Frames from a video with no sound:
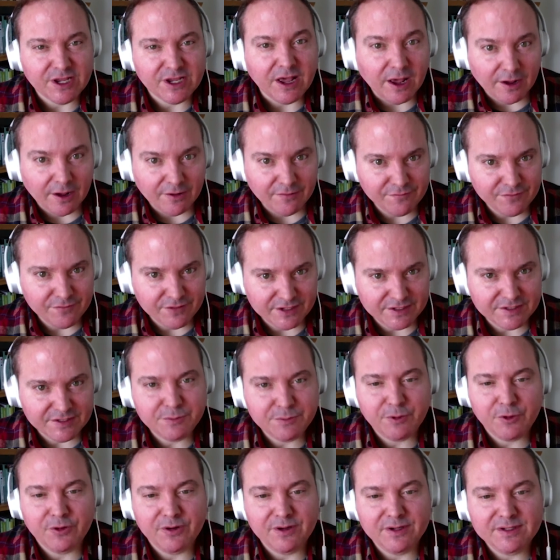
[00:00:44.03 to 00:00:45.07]
of
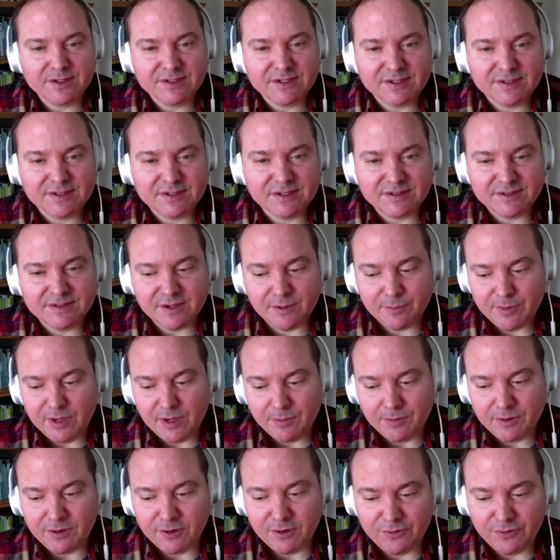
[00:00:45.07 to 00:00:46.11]
experiences and some
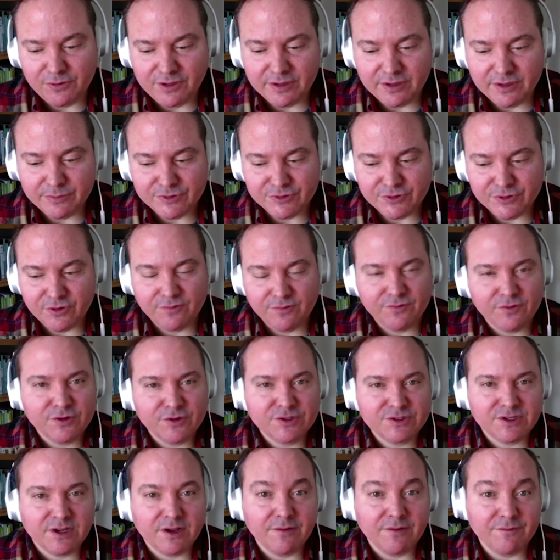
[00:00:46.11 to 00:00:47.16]
people are the observers
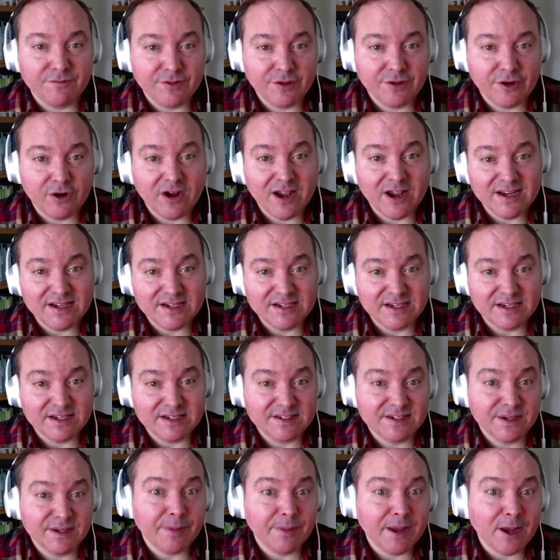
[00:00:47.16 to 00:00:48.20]
of their ideas
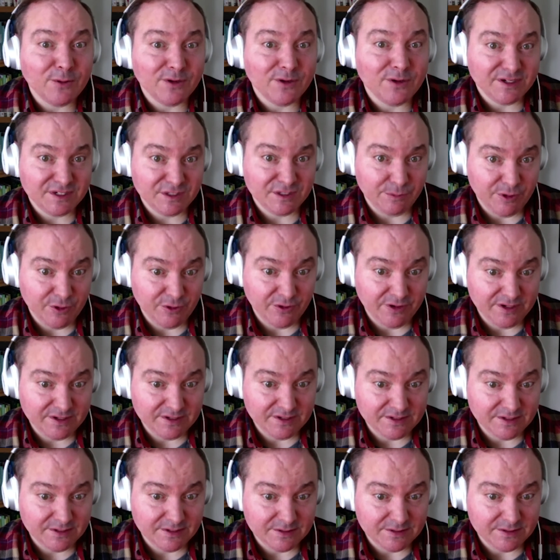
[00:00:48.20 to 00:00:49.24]
about
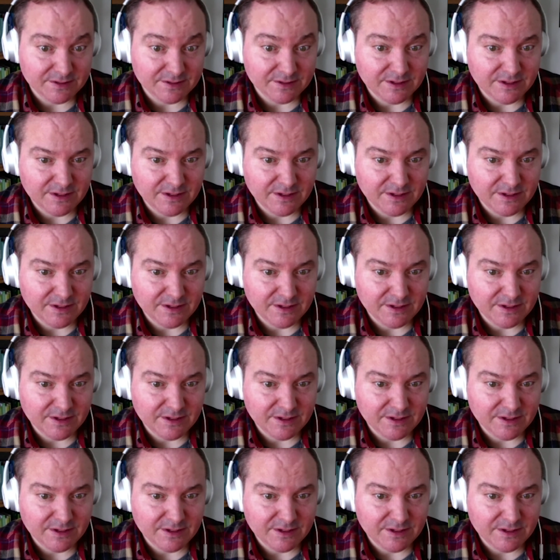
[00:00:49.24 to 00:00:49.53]
experiences.